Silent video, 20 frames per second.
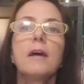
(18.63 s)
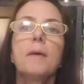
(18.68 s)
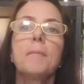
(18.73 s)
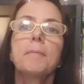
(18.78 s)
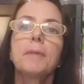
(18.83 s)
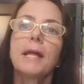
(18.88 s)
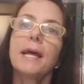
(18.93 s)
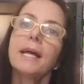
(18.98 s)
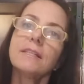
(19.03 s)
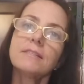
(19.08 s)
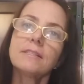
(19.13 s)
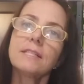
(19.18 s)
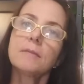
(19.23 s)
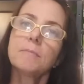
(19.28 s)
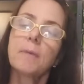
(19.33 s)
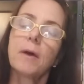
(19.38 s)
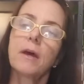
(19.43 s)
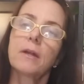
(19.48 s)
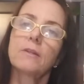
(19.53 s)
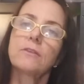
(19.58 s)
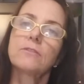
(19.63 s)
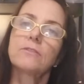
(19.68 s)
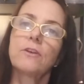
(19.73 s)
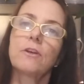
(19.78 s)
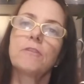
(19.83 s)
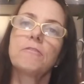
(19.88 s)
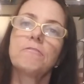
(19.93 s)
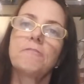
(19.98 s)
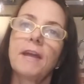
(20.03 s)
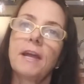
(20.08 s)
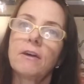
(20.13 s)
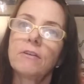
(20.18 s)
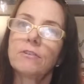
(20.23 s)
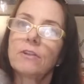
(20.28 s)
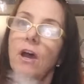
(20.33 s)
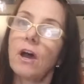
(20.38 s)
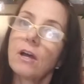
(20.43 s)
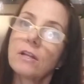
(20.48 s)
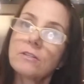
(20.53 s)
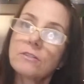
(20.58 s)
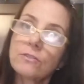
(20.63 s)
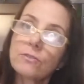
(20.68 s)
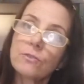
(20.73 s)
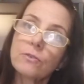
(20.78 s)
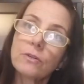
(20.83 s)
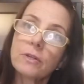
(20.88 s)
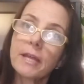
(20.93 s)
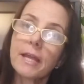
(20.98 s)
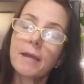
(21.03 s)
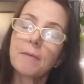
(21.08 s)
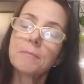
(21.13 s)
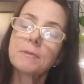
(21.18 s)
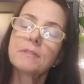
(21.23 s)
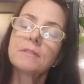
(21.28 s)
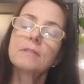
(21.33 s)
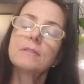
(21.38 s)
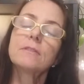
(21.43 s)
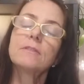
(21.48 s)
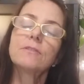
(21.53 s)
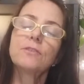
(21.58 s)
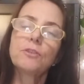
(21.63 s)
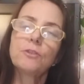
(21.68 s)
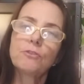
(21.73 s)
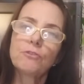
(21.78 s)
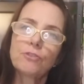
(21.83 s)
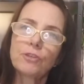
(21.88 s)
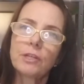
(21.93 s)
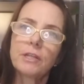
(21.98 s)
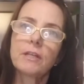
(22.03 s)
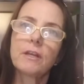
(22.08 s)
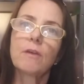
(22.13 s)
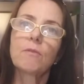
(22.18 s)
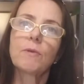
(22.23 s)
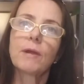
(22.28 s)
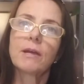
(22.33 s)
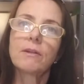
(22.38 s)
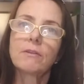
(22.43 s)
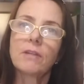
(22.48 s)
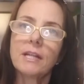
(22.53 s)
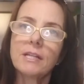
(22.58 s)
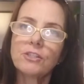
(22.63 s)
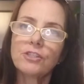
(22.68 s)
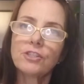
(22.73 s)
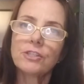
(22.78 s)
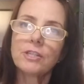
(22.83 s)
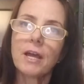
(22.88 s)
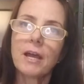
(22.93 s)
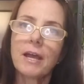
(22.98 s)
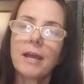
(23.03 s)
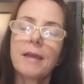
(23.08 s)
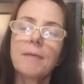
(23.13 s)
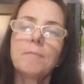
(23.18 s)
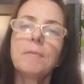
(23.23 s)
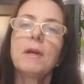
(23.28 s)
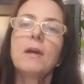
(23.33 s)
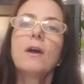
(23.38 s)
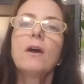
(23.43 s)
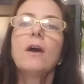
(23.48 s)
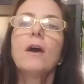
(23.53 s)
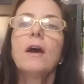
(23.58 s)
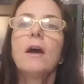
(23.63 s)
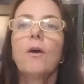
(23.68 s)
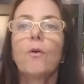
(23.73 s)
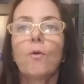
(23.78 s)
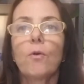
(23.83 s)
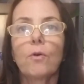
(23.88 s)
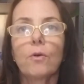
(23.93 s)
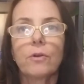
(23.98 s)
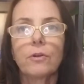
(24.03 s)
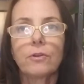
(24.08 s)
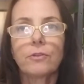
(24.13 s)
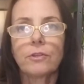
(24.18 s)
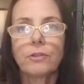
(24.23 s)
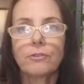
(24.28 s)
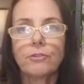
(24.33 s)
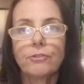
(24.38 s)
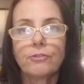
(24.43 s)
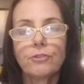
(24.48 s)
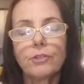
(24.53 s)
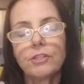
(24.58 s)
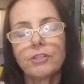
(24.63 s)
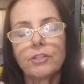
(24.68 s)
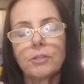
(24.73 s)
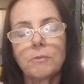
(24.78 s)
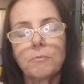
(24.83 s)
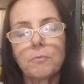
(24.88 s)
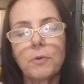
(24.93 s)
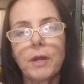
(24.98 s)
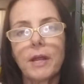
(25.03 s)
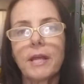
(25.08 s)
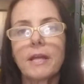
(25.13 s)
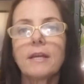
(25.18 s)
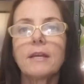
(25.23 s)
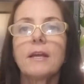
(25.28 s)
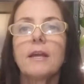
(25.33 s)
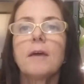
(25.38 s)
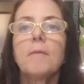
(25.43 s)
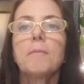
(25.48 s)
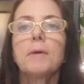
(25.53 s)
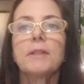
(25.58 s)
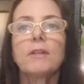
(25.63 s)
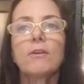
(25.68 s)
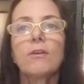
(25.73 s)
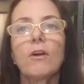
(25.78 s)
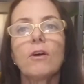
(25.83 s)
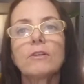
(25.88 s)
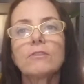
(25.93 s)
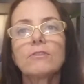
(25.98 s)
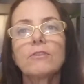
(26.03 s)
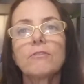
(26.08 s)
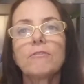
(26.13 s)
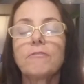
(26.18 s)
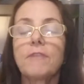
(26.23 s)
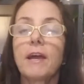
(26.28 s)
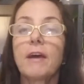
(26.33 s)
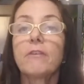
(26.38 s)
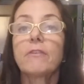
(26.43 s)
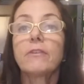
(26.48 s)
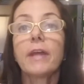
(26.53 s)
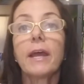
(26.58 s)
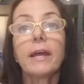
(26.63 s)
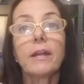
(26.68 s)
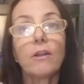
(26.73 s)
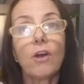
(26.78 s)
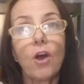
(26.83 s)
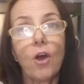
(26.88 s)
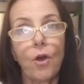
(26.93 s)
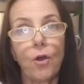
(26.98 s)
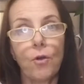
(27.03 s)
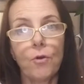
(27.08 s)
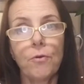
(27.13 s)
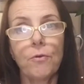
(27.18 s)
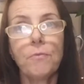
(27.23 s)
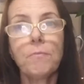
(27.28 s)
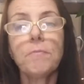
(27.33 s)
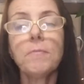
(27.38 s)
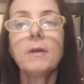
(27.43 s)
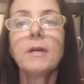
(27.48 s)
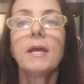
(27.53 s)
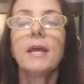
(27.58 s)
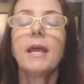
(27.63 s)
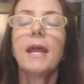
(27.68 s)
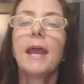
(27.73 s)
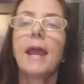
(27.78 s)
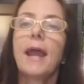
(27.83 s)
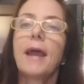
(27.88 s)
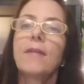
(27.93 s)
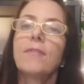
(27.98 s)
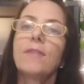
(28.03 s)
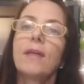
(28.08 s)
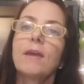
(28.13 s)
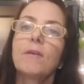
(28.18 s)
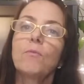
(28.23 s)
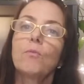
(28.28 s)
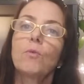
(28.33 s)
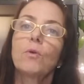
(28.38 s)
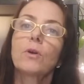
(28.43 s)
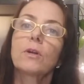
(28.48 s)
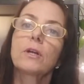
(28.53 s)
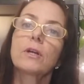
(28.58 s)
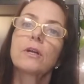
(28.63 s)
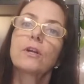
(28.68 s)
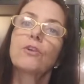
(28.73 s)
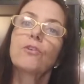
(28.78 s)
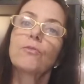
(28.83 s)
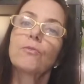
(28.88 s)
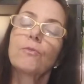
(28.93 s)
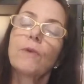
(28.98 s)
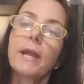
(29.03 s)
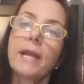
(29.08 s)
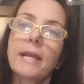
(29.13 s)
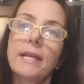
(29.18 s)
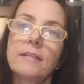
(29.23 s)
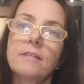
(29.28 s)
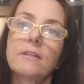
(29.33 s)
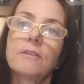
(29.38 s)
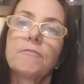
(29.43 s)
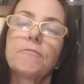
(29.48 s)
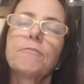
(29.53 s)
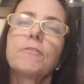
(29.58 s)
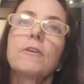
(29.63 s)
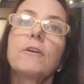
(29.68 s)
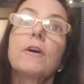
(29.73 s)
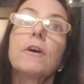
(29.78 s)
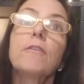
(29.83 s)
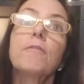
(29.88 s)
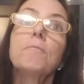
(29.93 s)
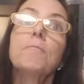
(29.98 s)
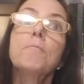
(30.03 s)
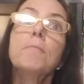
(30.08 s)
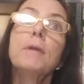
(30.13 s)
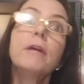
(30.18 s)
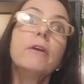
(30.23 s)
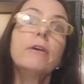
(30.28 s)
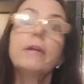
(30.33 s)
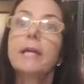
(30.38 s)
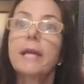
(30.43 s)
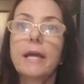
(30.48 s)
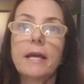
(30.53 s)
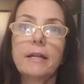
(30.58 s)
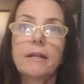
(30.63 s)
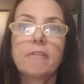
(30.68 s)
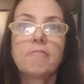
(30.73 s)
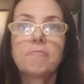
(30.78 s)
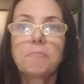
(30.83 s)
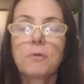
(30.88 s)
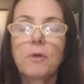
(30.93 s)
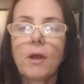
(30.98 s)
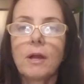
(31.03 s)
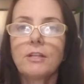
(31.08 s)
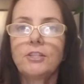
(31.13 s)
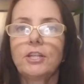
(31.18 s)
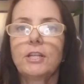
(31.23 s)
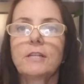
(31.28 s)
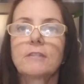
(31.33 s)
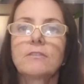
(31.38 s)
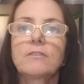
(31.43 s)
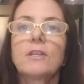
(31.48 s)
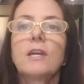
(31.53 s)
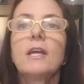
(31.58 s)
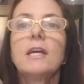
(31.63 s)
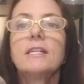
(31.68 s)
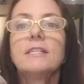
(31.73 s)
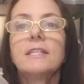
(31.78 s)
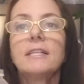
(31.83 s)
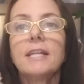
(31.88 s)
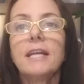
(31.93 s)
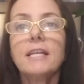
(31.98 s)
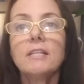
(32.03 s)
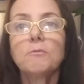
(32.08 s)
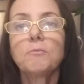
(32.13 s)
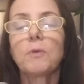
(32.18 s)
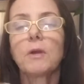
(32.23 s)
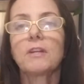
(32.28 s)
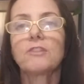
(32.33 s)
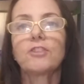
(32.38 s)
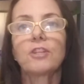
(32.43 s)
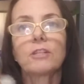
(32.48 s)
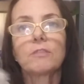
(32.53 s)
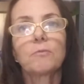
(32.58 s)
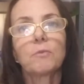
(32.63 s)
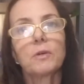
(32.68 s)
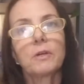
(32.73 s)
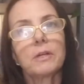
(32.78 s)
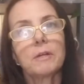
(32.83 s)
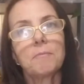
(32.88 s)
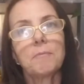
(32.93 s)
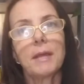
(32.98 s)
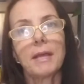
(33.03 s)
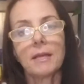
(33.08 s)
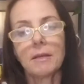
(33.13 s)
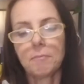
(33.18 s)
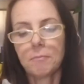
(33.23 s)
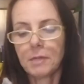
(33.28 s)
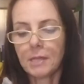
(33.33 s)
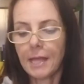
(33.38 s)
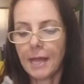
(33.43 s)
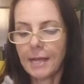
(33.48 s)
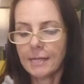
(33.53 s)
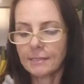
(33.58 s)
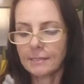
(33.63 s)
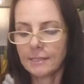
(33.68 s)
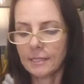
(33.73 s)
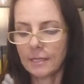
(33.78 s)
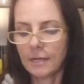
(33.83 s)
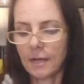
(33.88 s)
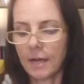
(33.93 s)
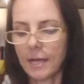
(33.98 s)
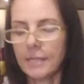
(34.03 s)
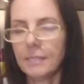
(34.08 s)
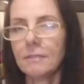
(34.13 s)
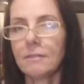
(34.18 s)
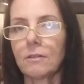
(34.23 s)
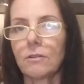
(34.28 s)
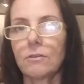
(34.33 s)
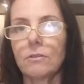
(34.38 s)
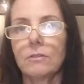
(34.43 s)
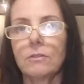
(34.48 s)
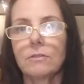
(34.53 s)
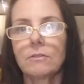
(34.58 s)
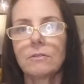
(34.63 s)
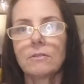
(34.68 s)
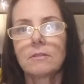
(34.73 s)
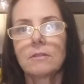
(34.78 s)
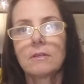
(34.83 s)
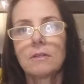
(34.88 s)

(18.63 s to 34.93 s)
Plastic bottles are found on school campuses, usually around lunchtime or the nutrition break, but they're also found at home, and they work great for a myriad of projects. Today's project, we're going to make plastic icicles.